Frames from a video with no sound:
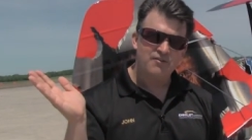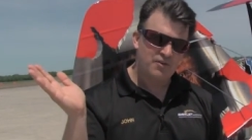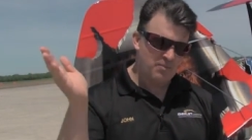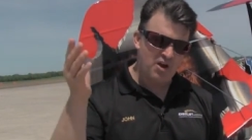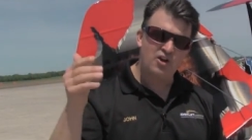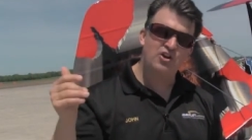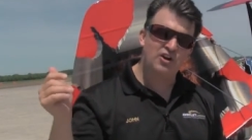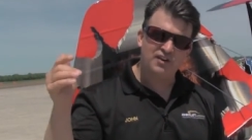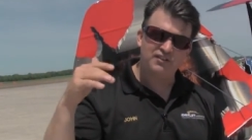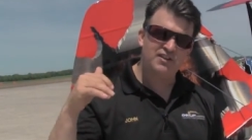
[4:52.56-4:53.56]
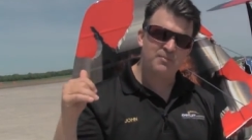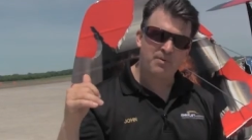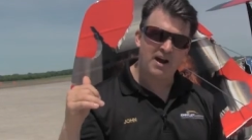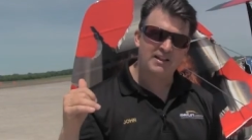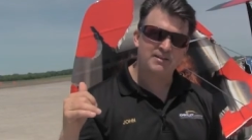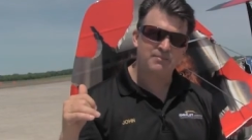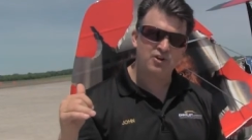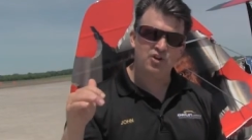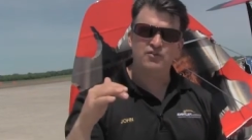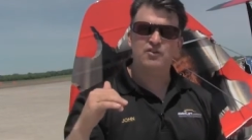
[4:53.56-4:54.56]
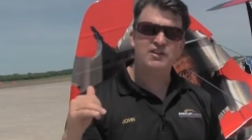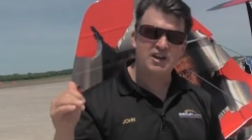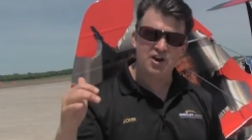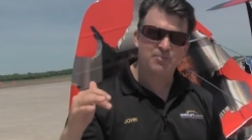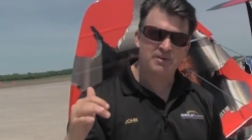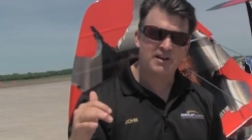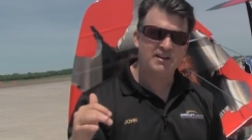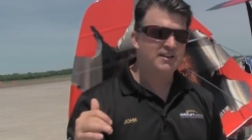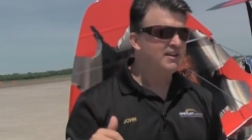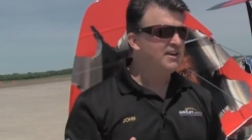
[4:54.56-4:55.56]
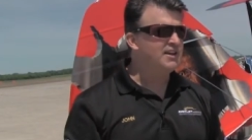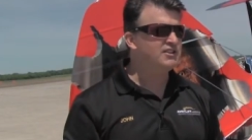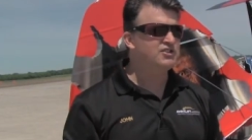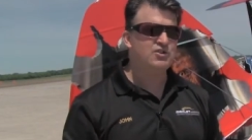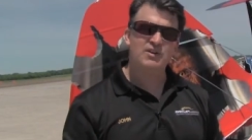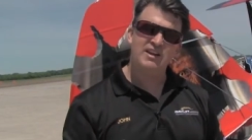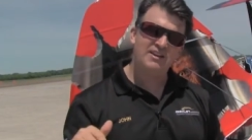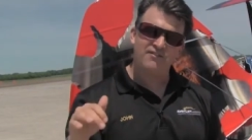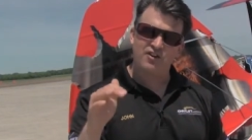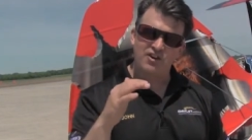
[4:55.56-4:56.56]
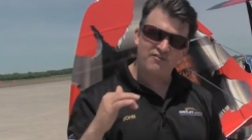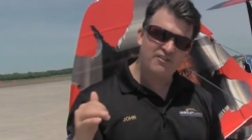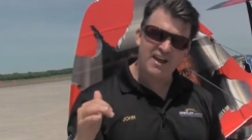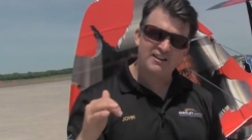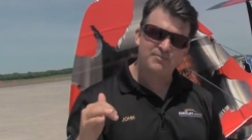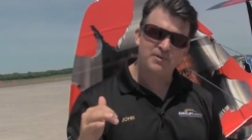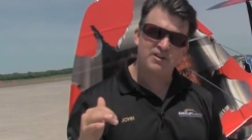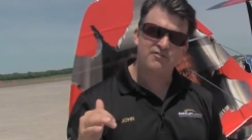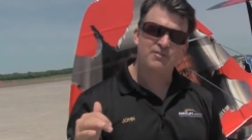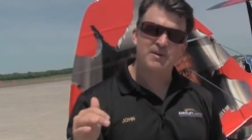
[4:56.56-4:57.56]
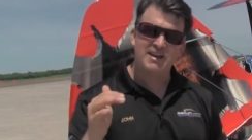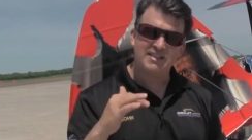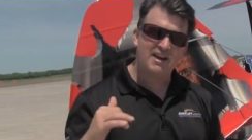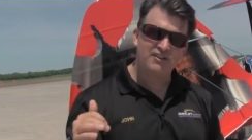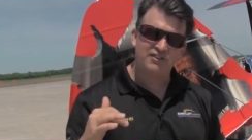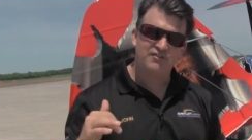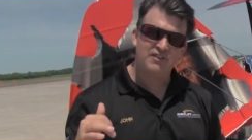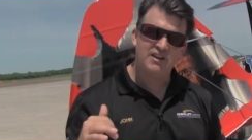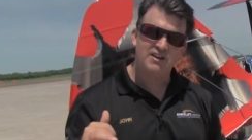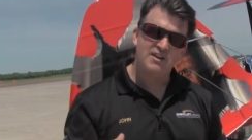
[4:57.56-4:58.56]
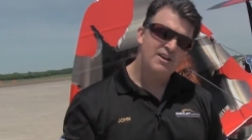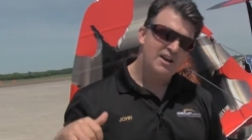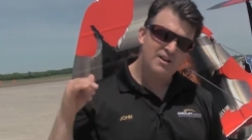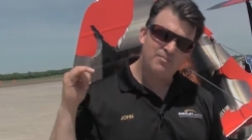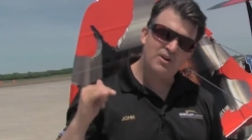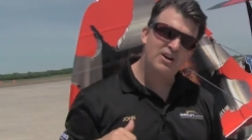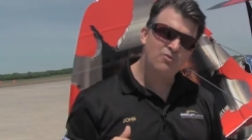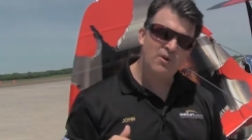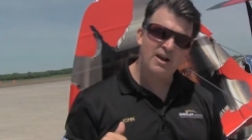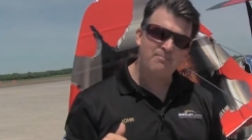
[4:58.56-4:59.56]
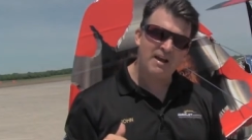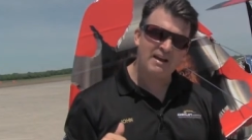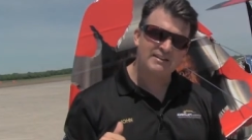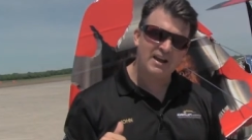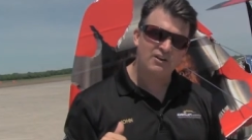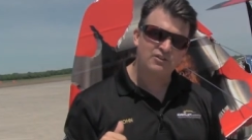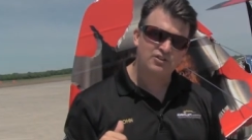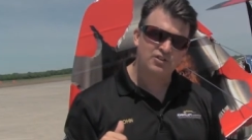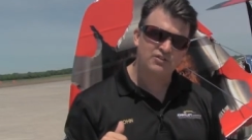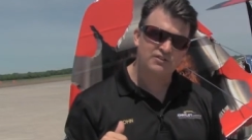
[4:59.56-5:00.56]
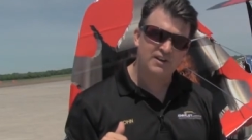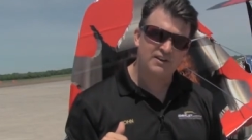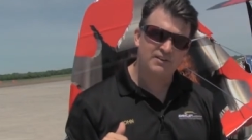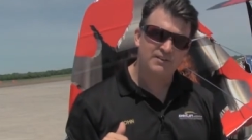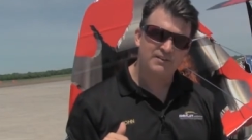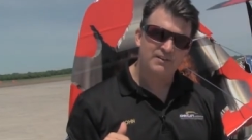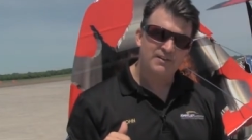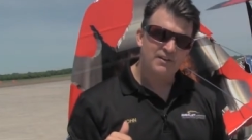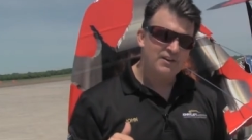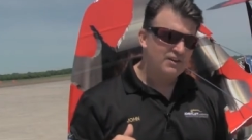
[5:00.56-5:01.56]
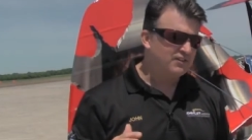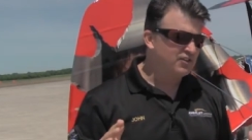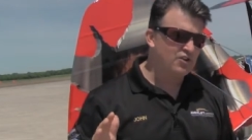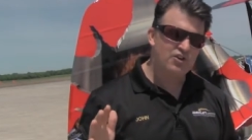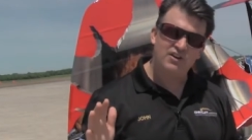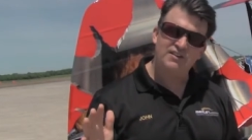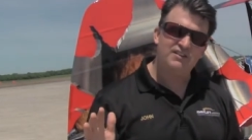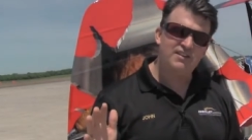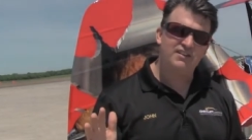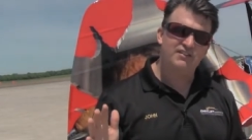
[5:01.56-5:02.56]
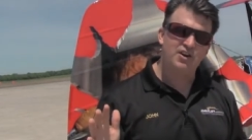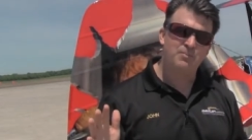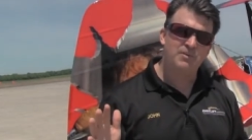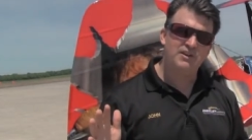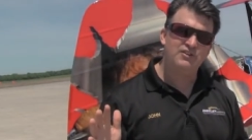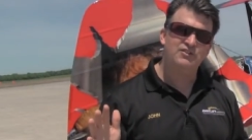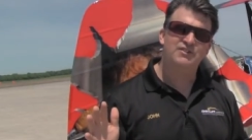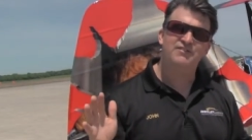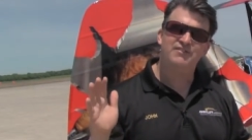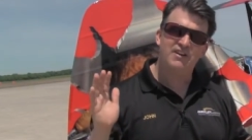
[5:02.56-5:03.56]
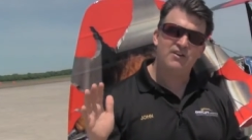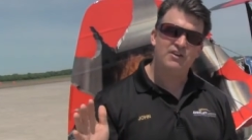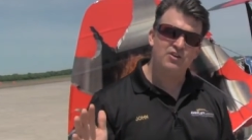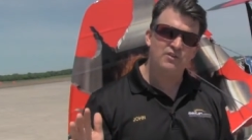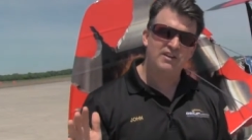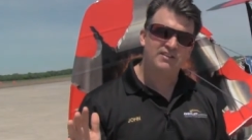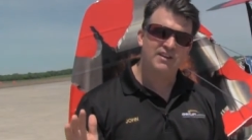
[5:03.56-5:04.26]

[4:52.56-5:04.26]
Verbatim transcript: From there, you're going to see the pilot maneuver the airplane into an inverted flat spin from 8,000 feet and bring it right back down to show center. So you're going to see this airplane do some very unique